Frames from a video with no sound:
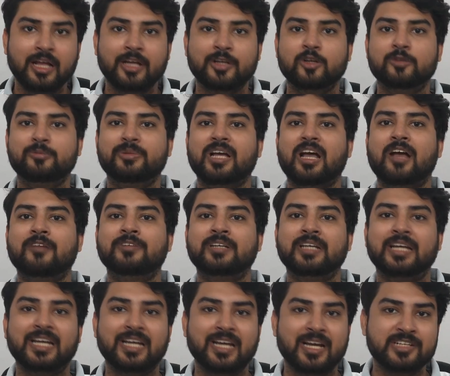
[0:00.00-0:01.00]
You'll be having
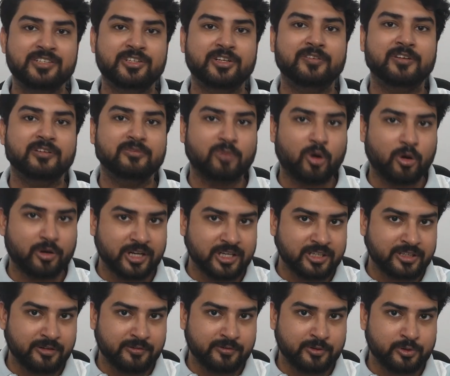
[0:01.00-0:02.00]
AI driven mock
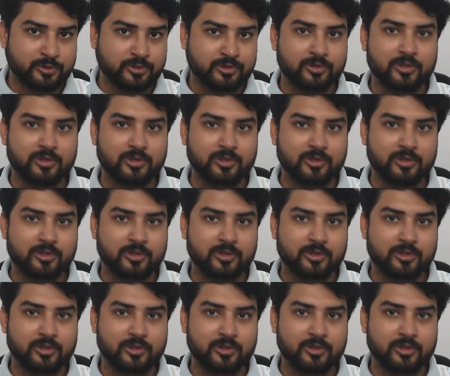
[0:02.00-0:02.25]
interviews.